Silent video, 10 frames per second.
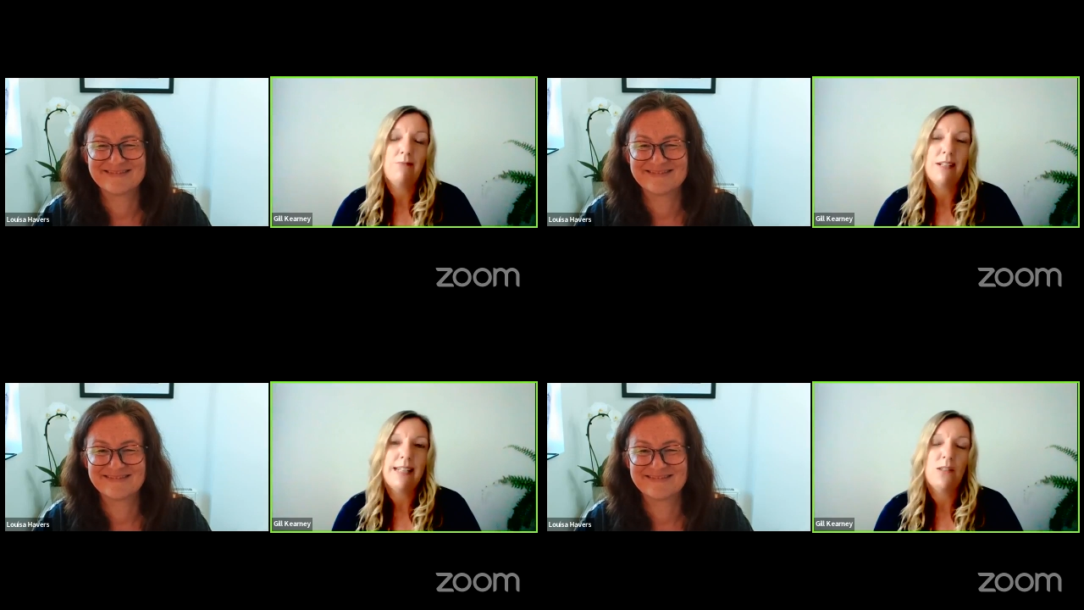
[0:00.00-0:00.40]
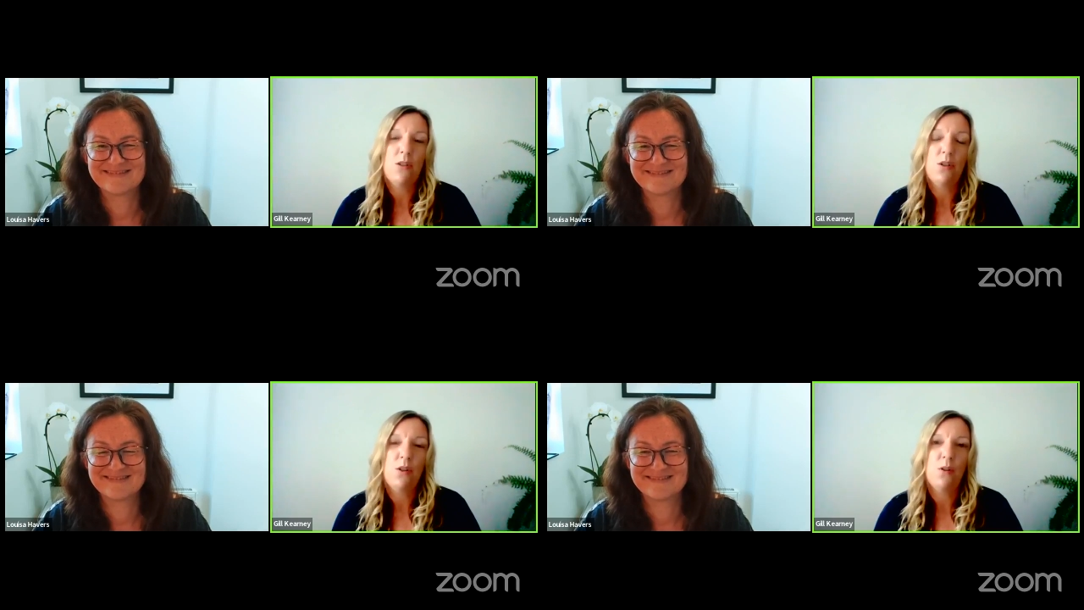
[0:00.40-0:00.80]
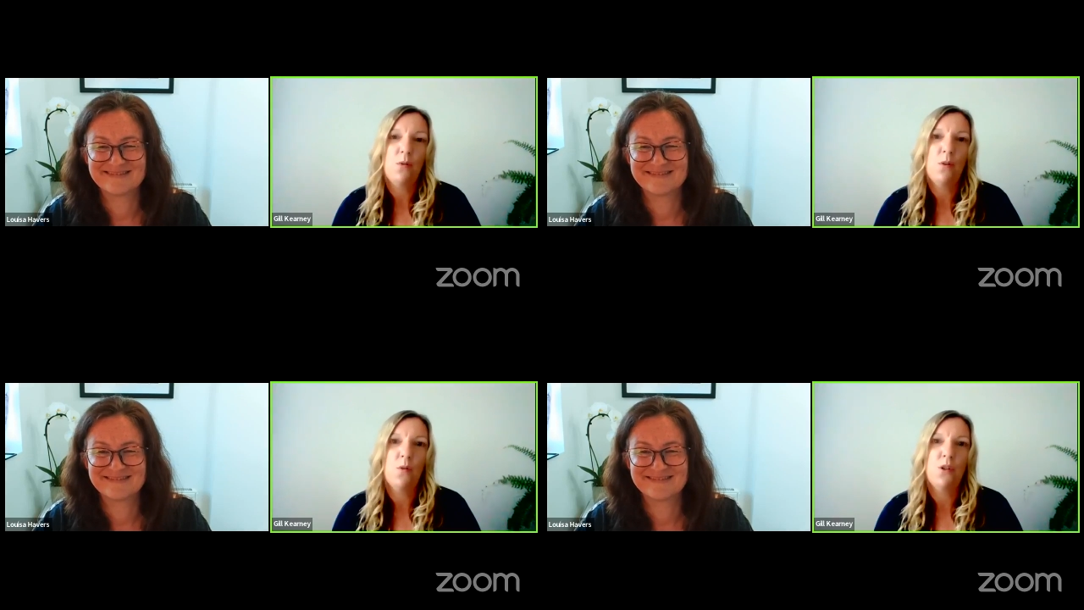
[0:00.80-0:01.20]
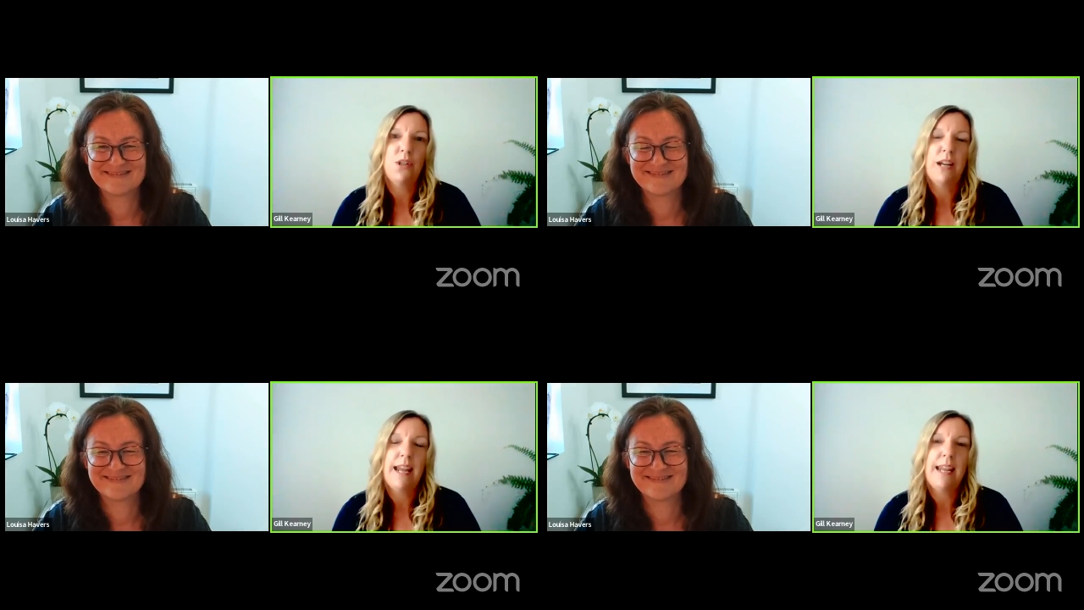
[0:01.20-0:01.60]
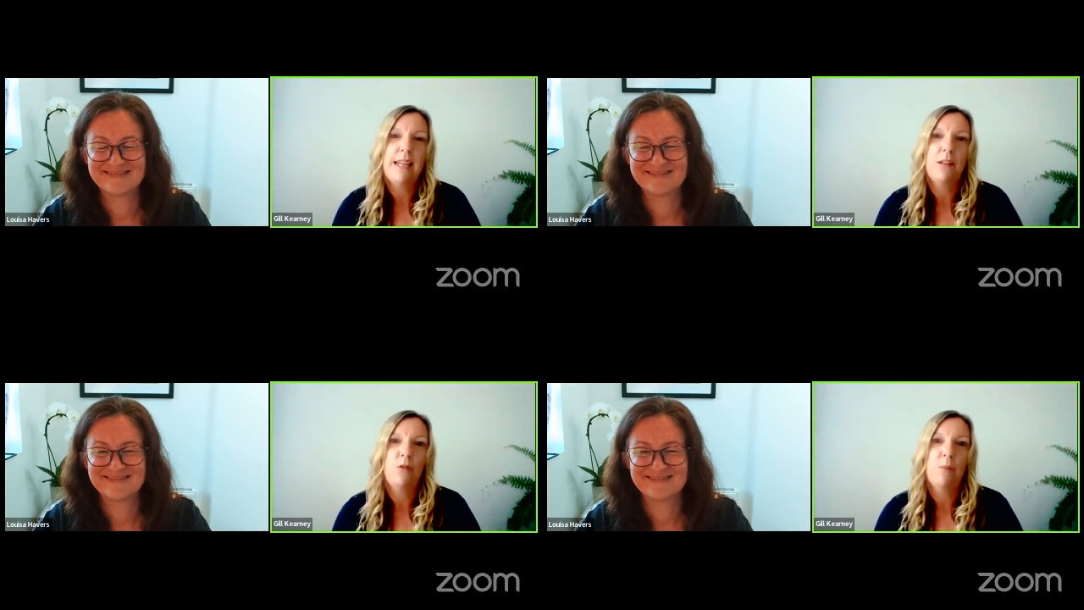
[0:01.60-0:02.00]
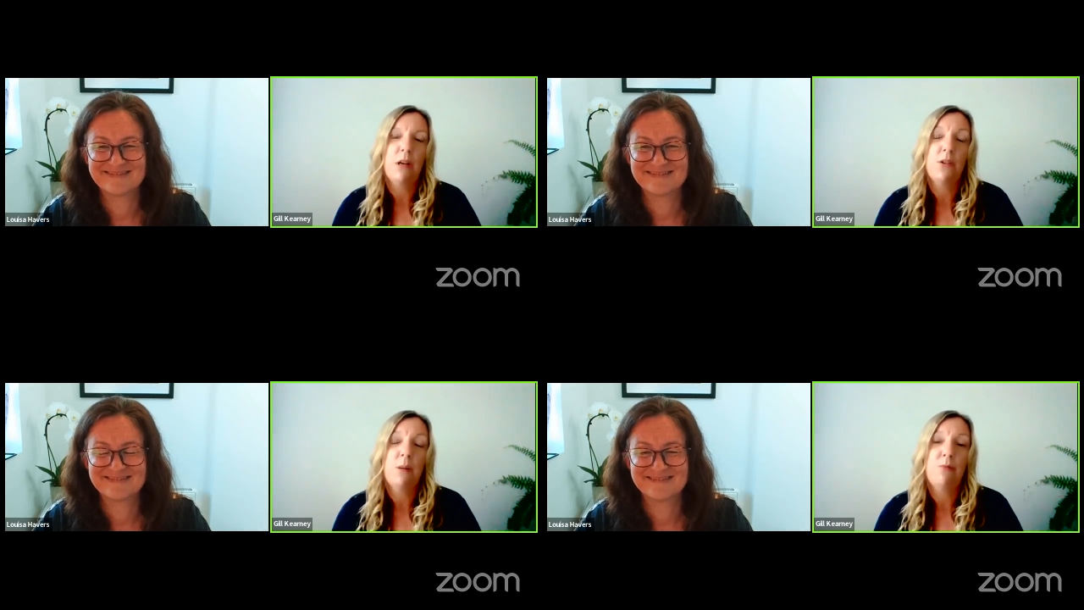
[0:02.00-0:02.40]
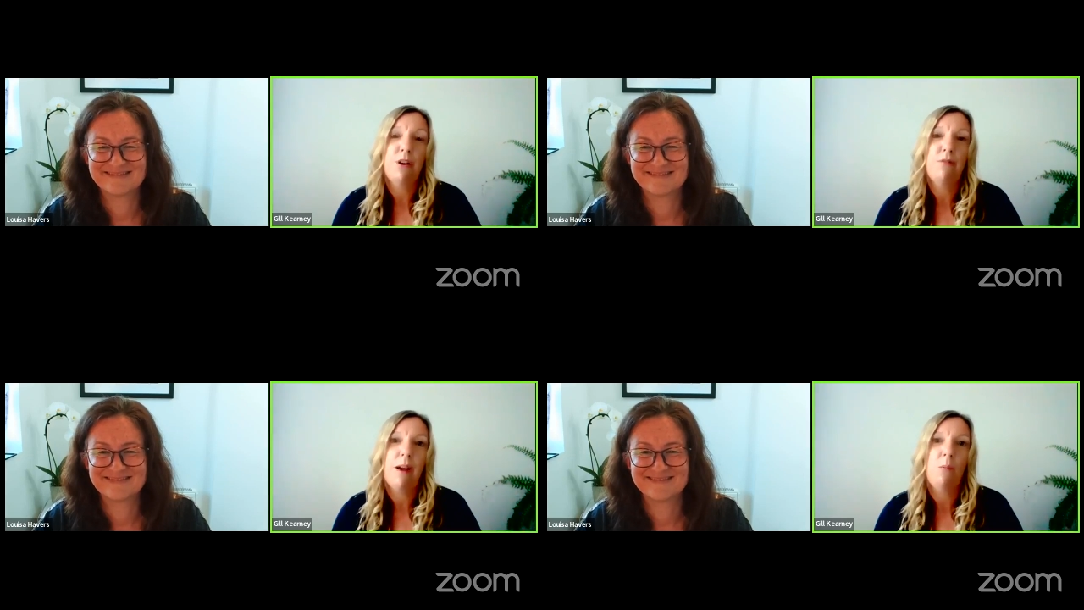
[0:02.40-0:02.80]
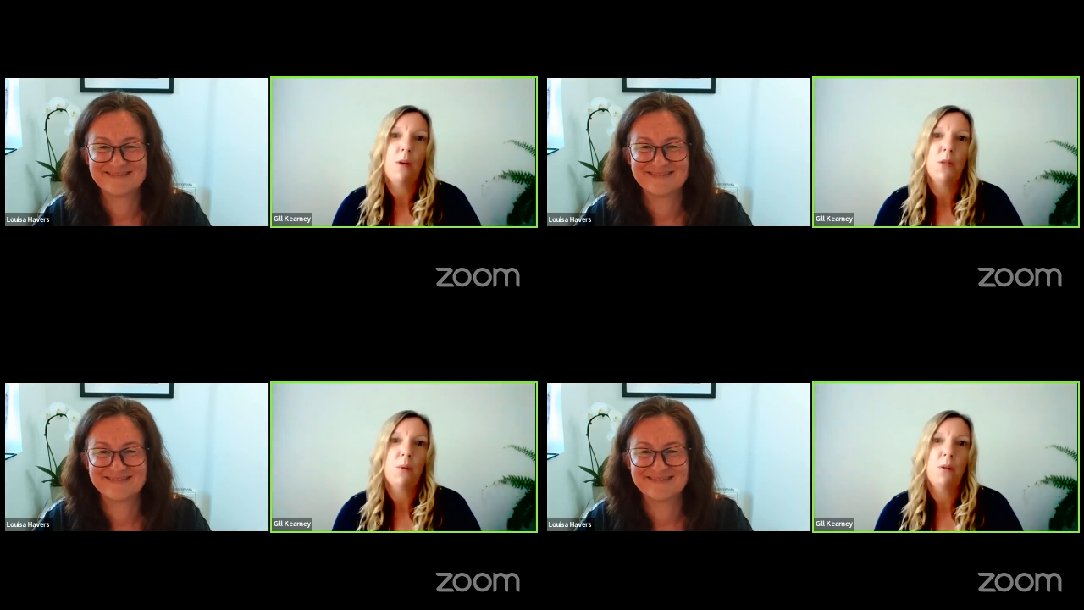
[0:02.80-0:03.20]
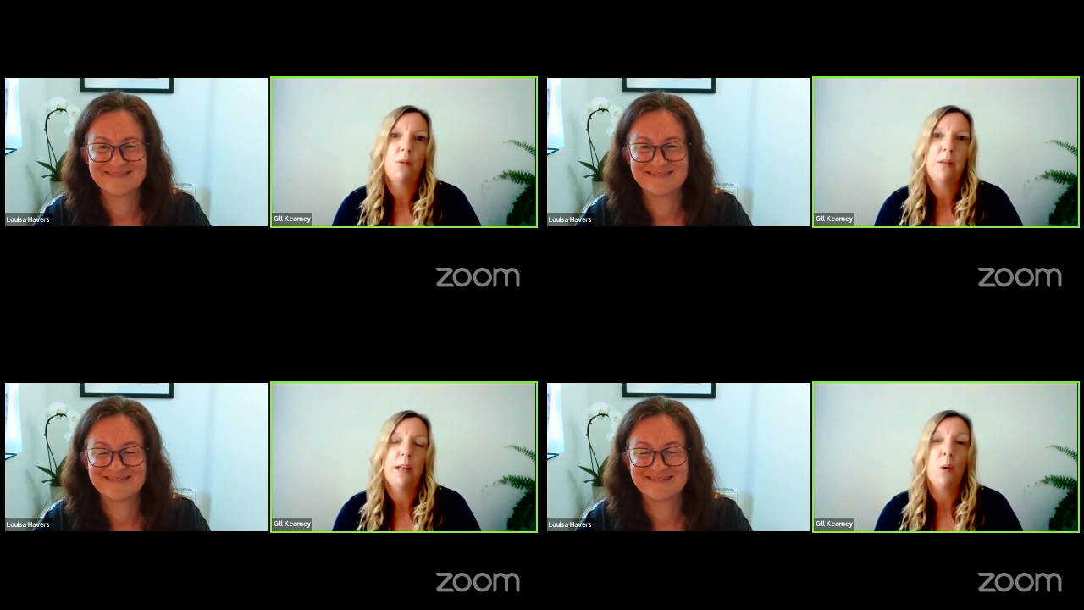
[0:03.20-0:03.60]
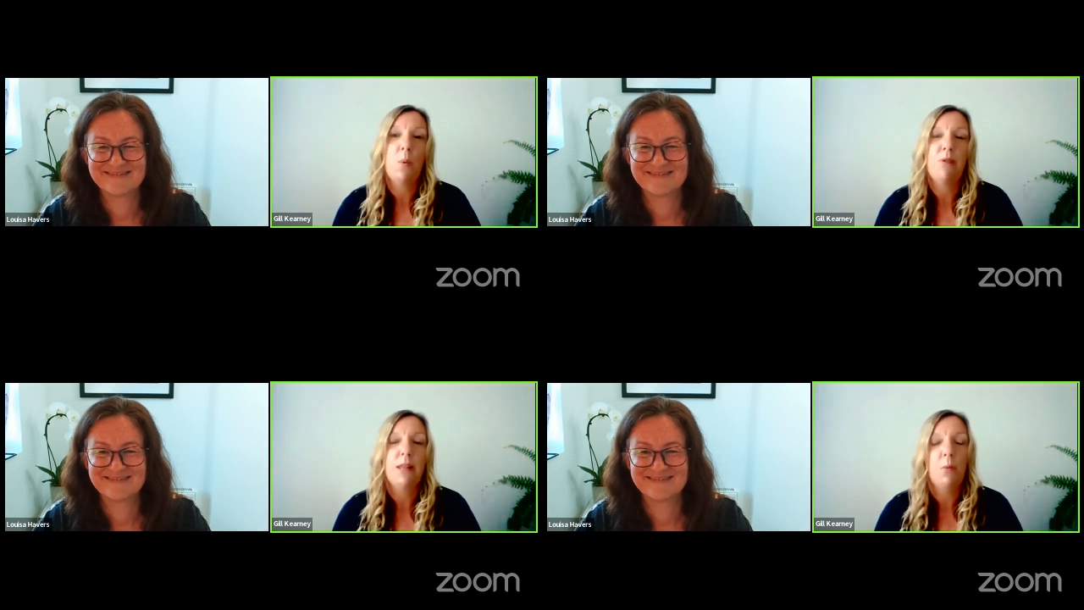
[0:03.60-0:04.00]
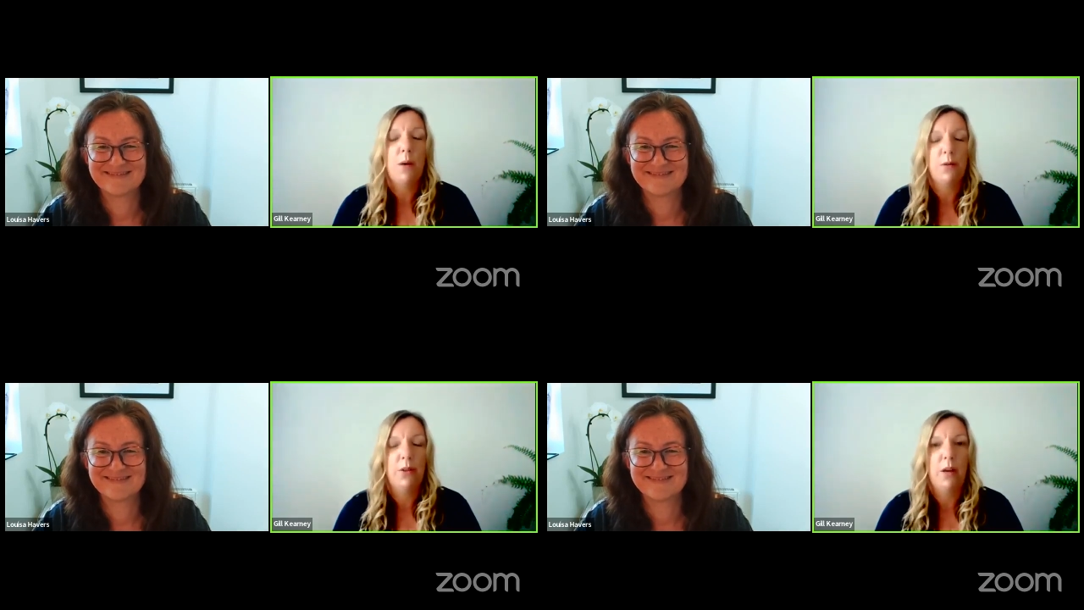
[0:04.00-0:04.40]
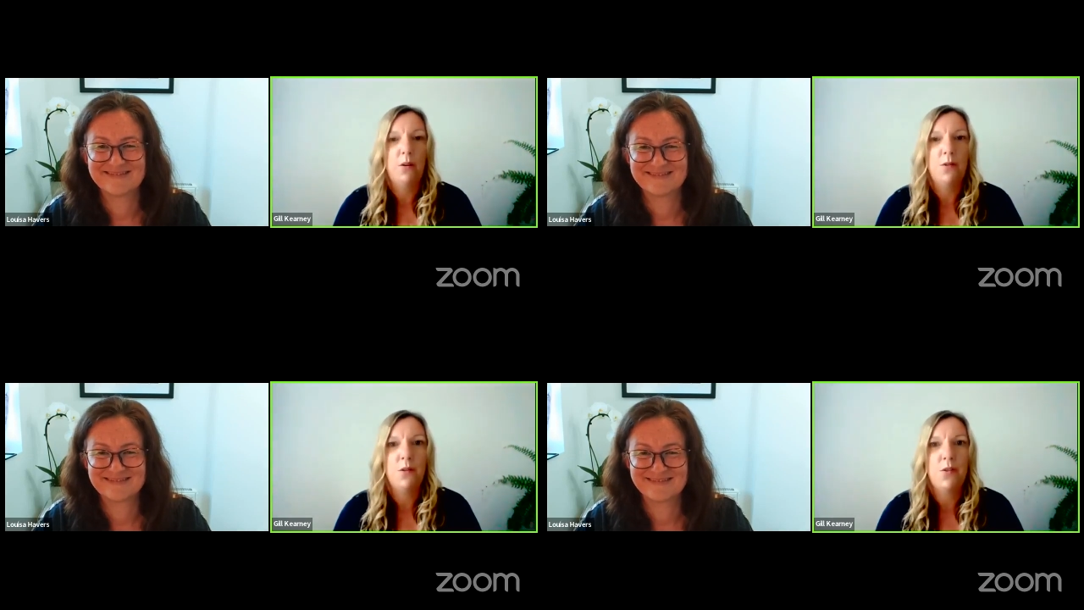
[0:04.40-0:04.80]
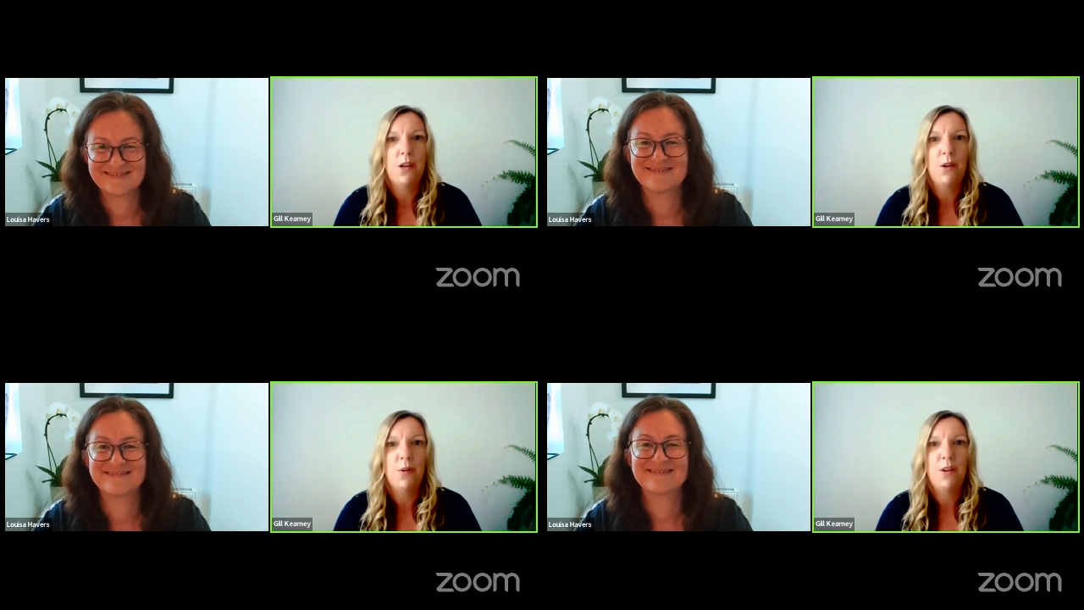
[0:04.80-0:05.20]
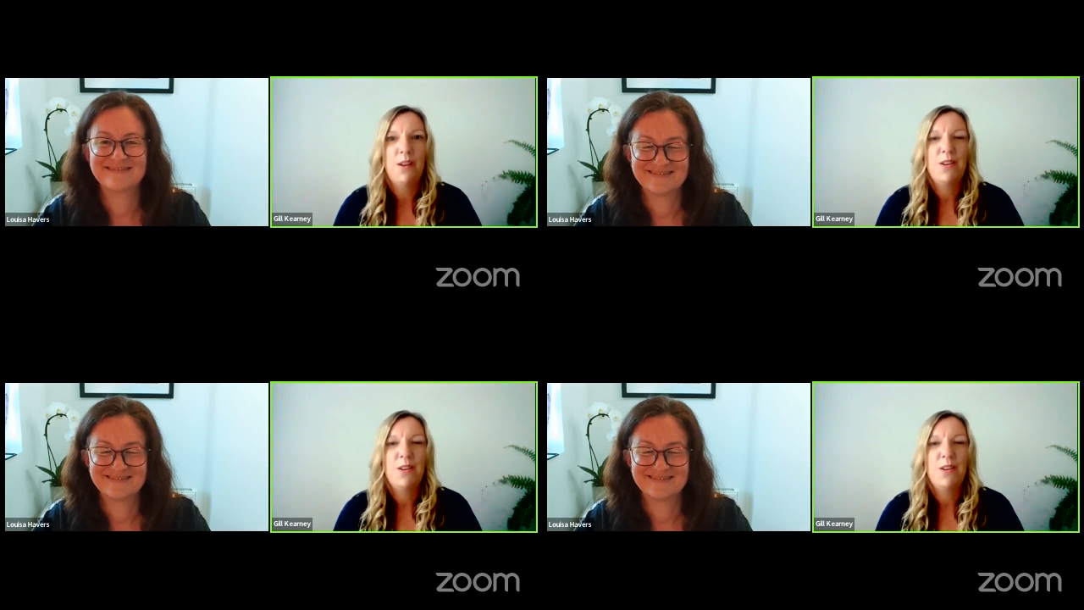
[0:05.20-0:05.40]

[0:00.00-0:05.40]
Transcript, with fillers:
Speaker 1: getting ready to launch a group coaching program which will incorporate the wealth codes. So